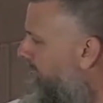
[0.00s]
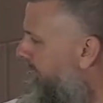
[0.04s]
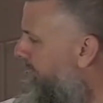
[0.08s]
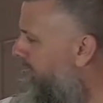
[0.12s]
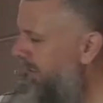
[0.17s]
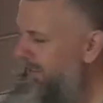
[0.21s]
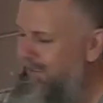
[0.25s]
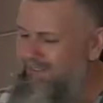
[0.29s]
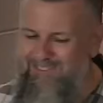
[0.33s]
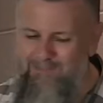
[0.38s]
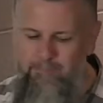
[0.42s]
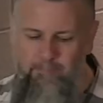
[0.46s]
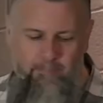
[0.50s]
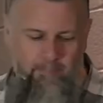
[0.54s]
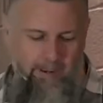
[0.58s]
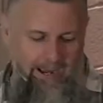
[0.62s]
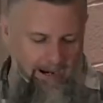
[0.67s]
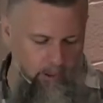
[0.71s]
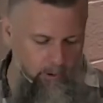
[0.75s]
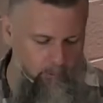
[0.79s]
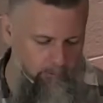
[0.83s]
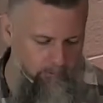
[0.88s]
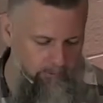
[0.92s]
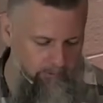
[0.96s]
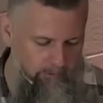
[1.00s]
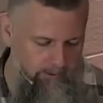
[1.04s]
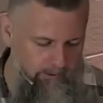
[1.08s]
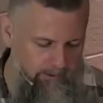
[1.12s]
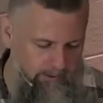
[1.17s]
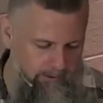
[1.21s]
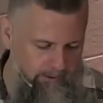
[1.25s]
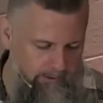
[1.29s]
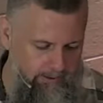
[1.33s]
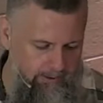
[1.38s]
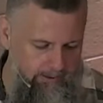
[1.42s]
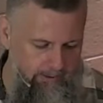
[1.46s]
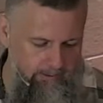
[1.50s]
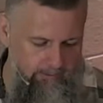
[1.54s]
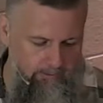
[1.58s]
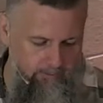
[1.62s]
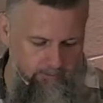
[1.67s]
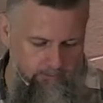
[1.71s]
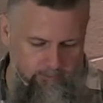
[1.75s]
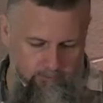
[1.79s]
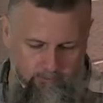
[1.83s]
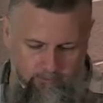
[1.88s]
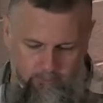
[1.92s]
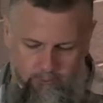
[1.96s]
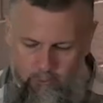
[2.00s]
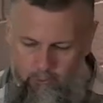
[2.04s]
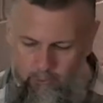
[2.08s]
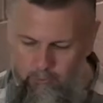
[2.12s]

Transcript: Satan is bound in so